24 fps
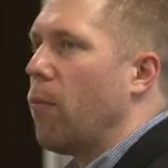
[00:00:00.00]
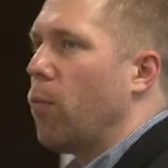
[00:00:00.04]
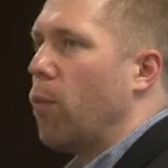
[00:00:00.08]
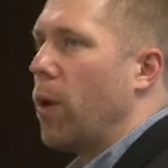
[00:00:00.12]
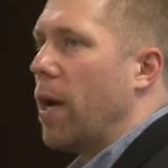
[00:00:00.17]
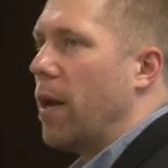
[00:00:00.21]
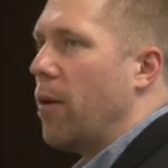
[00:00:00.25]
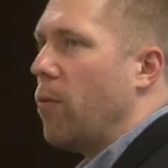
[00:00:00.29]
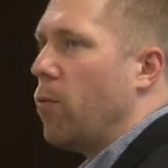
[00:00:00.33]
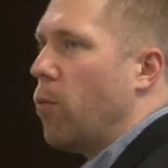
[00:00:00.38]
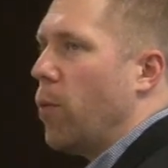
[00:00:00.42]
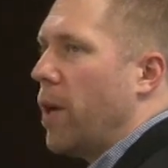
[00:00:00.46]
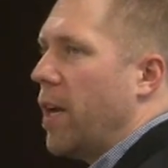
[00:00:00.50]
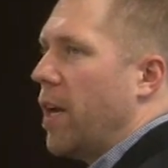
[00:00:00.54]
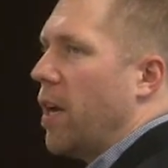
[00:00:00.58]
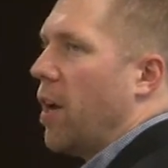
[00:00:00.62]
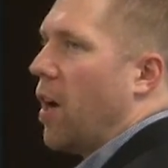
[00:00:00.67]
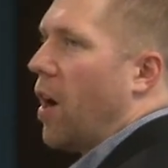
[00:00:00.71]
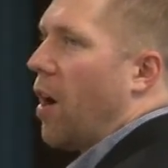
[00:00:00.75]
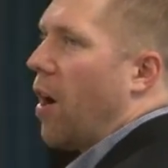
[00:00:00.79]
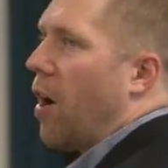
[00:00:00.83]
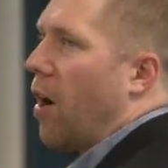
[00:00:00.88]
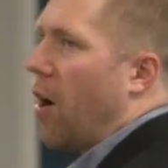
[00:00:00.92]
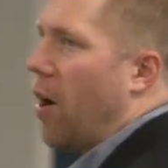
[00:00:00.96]
when we,
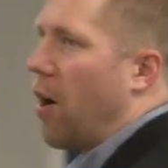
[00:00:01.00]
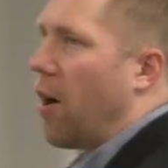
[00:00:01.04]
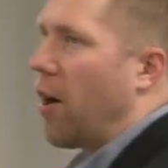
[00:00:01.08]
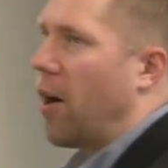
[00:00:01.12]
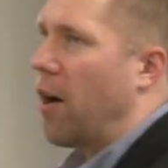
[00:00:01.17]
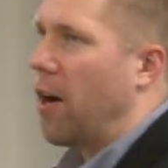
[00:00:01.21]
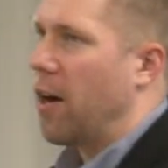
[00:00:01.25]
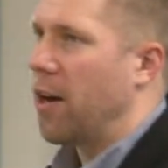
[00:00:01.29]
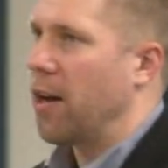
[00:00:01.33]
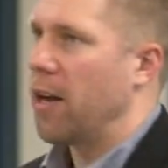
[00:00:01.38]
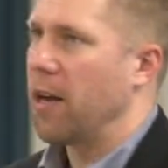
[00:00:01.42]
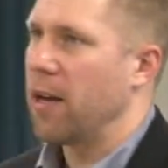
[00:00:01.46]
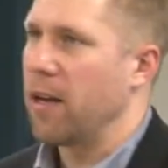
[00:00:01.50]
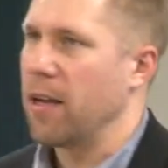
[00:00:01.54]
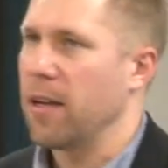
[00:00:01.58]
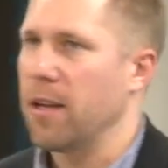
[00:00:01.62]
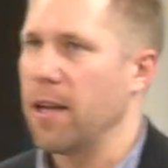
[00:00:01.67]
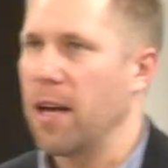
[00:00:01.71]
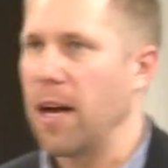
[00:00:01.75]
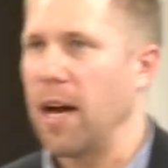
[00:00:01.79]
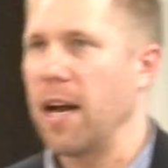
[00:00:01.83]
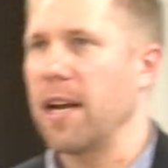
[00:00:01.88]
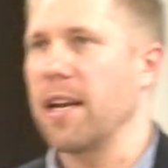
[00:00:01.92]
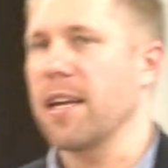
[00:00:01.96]

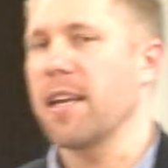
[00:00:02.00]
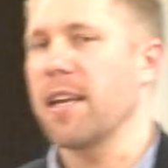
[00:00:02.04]
on a